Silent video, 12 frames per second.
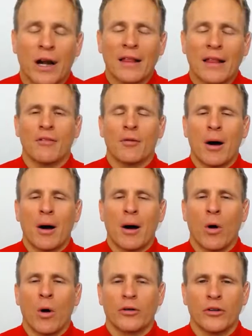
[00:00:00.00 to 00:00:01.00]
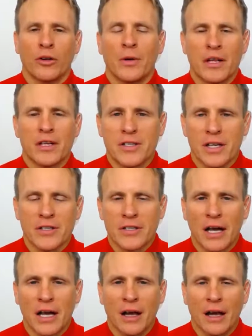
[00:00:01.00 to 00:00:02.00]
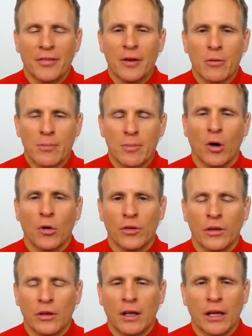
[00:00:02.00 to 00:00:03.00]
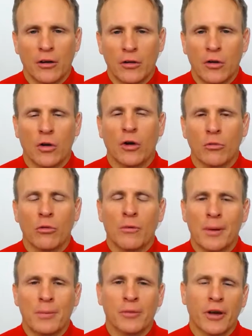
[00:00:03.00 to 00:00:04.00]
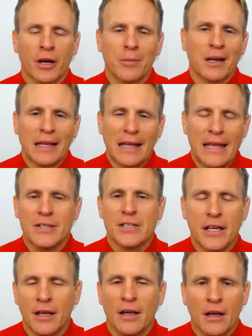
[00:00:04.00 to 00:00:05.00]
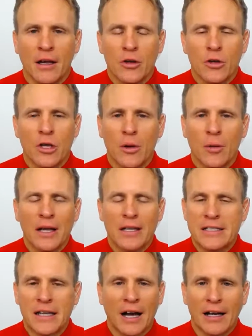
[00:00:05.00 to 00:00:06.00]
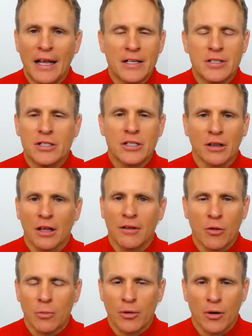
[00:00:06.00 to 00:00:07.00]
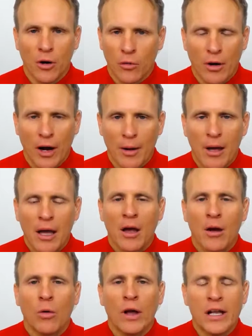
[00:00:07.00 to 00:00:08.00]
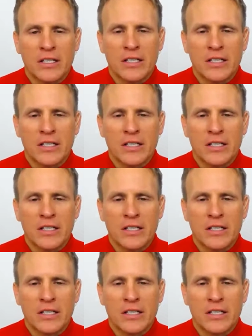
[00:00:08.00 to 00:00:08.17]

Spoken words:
love about what we're doing is this. I think we both get annoyed when people talk about easy. You know, it's not easy to live the program. No. It's